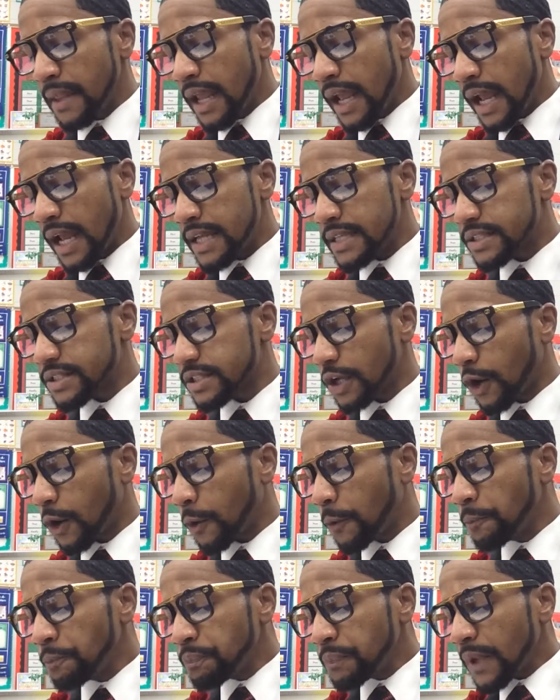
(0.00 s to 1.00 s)
And
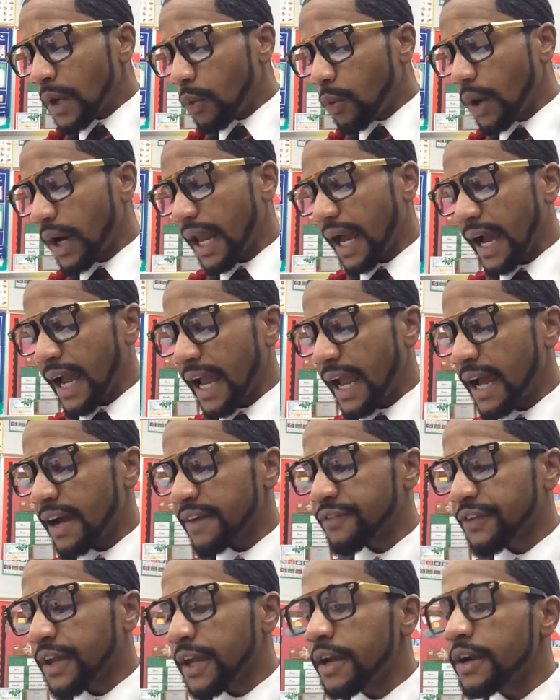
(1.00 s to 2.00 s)
so what I
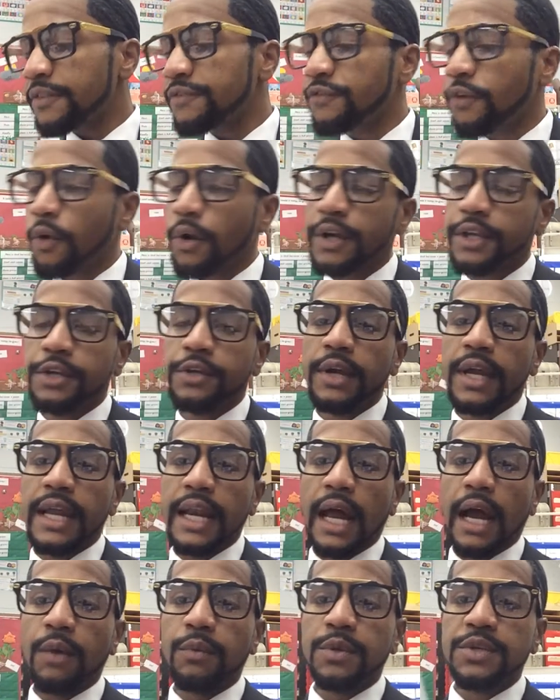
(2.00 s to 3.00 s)
have here for you, and
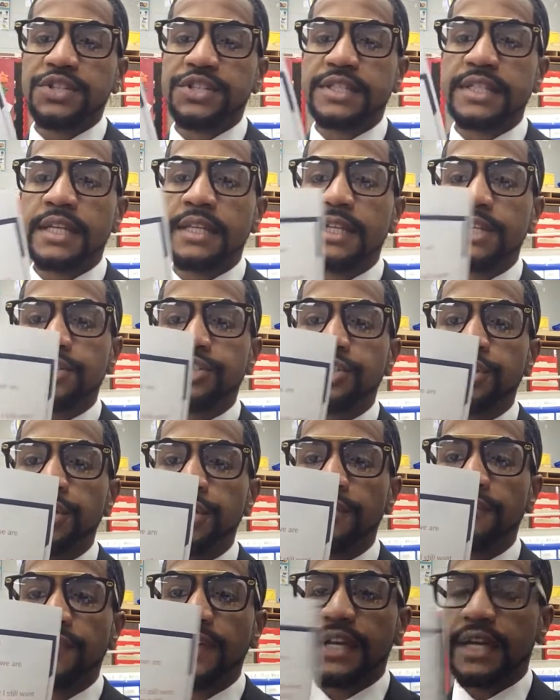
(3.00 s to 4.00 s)
I will send this to
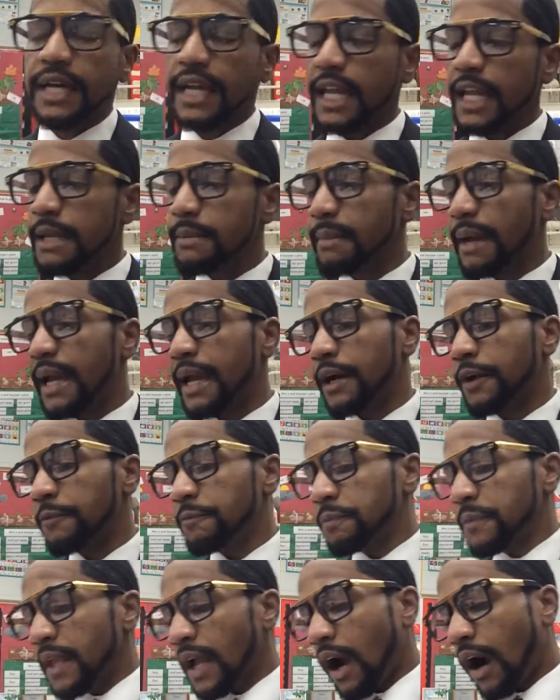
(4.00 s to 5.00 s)
you via email,
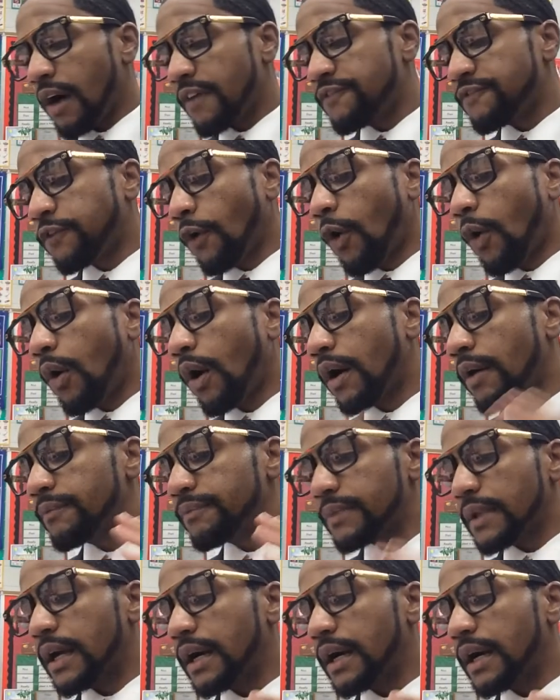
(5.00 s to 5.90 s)
are 4